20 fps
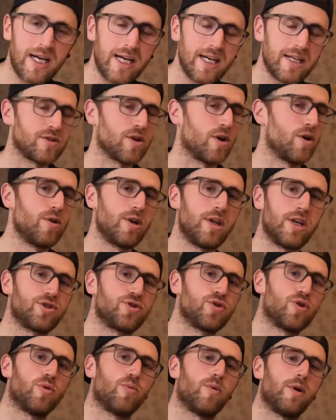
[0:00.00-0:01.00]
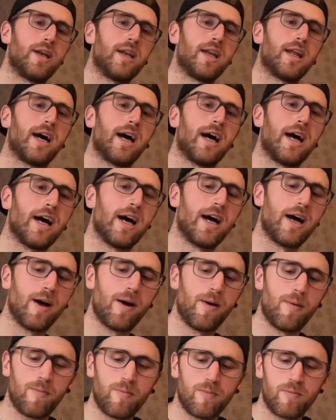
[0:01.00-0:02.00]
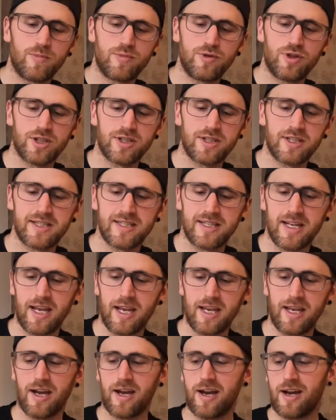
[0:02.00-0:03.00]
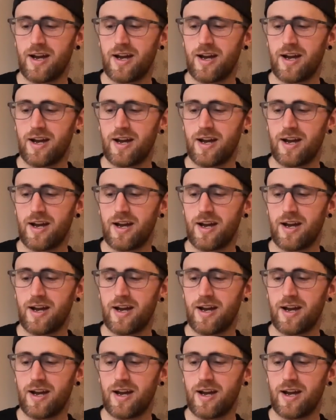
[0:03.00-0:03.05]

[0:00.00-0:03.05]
It's only a short one, just to say